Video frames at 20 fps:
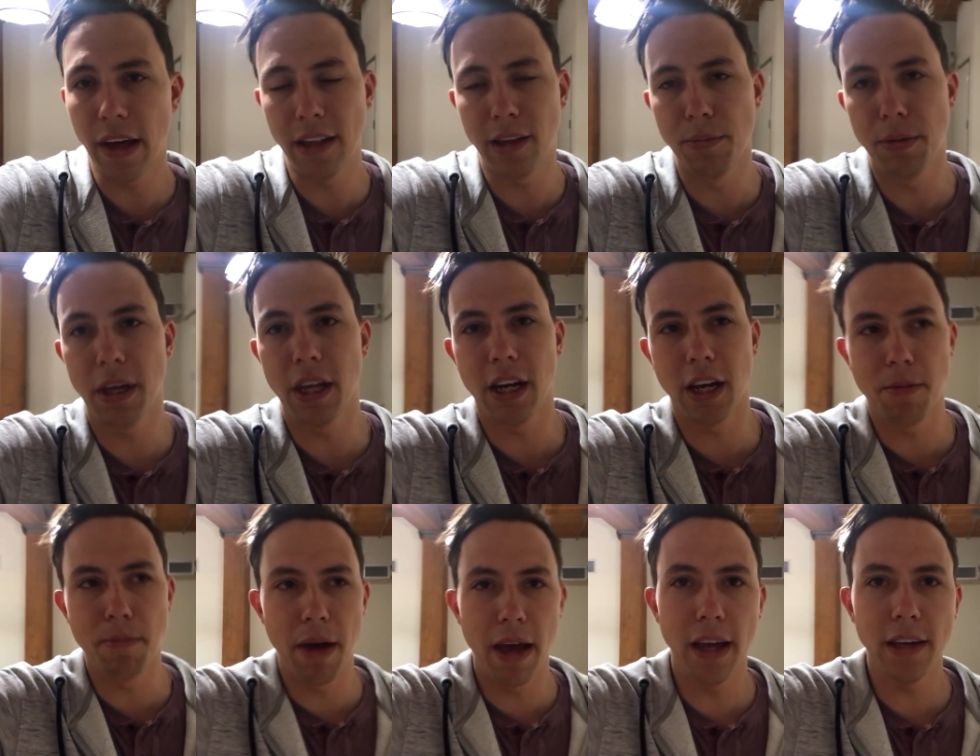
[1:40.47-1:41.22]
at the beginning
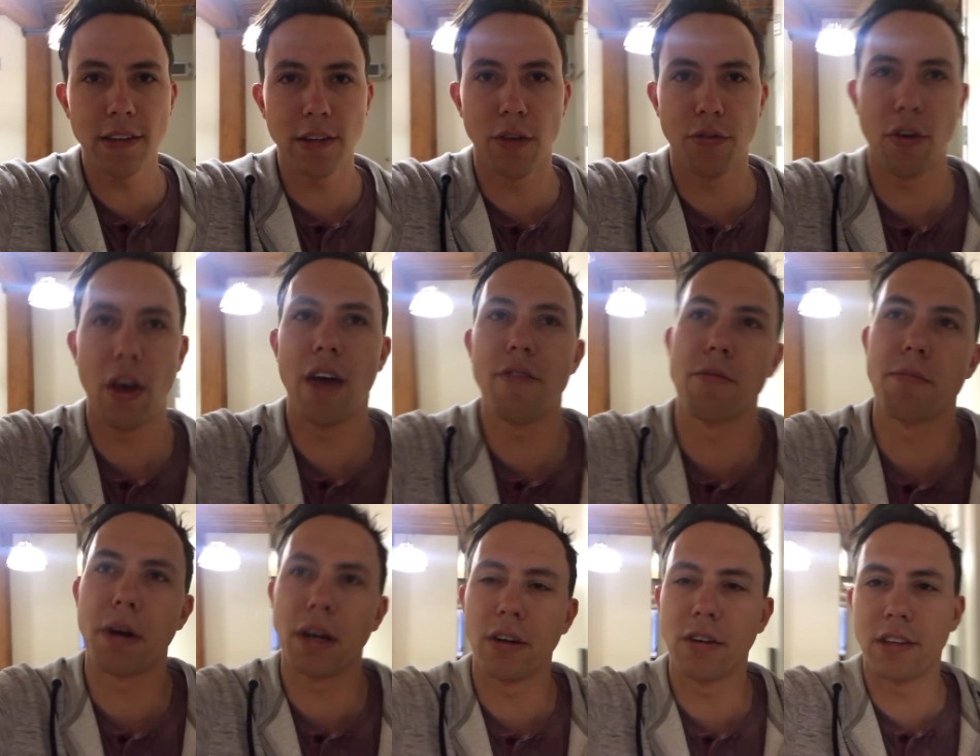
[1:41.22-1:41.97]
of May. So if you
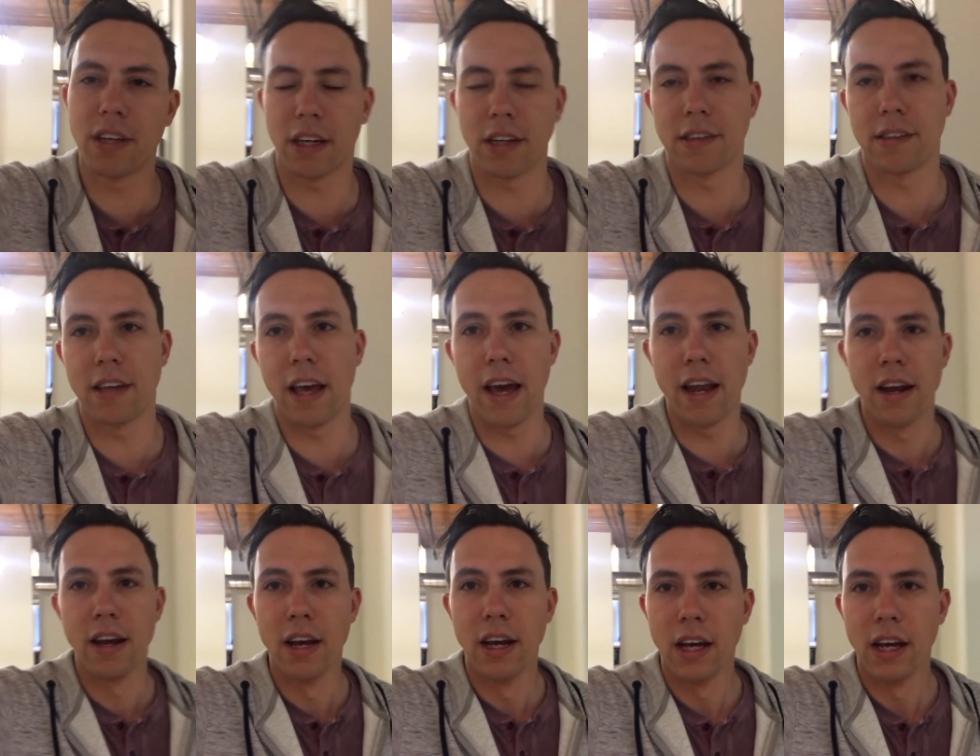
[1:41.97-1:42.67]
haven't bought your tickets yet,